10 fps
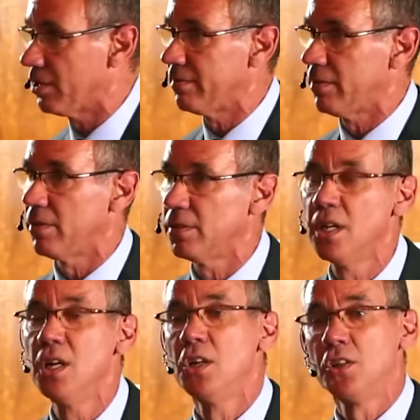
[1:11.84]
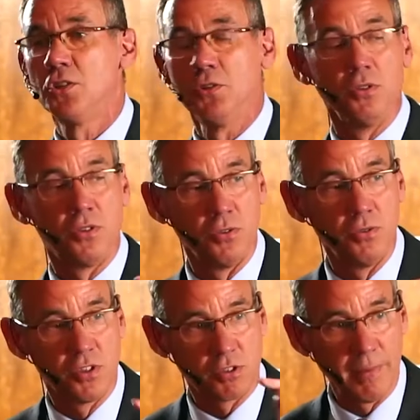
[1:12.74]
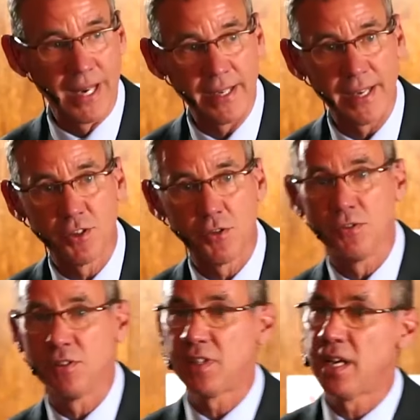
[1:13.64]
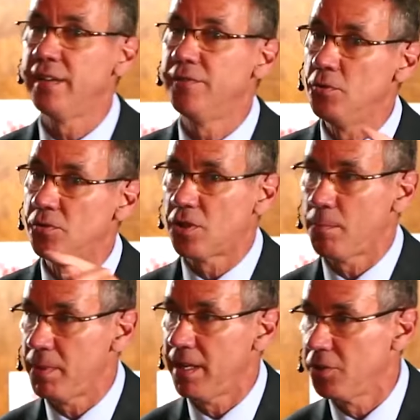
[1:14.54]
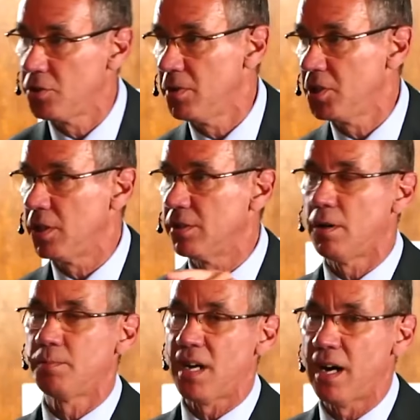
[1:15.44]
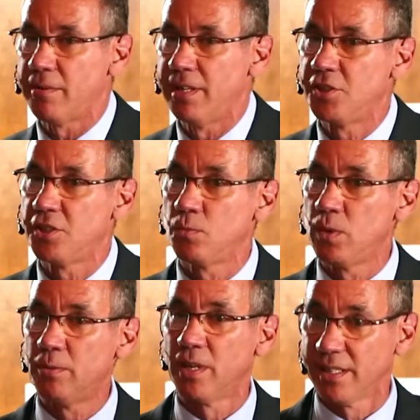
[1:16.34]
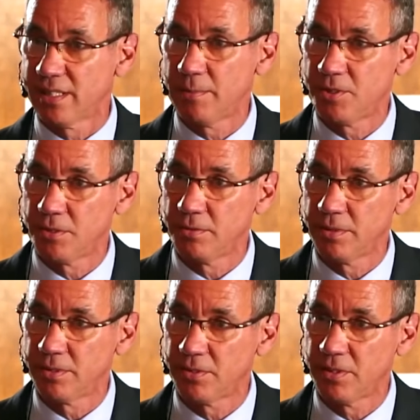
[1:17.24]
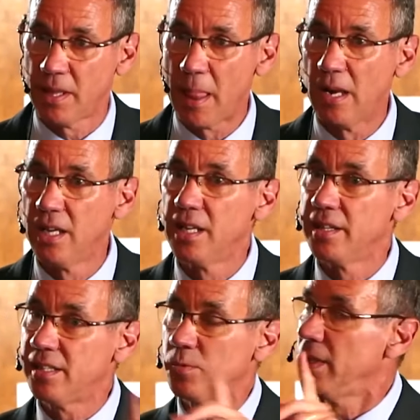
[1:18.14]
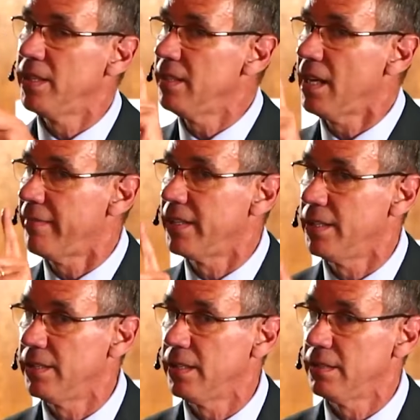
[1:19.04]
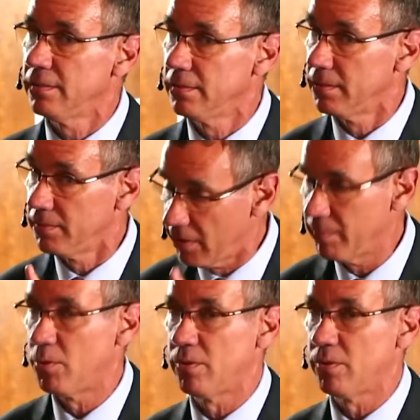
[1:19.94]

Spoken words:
to convert, to discriminate against Jews and say, if you stop being Jewish and adopt our religion, we will accept you, you see? This we didn't have in India. Very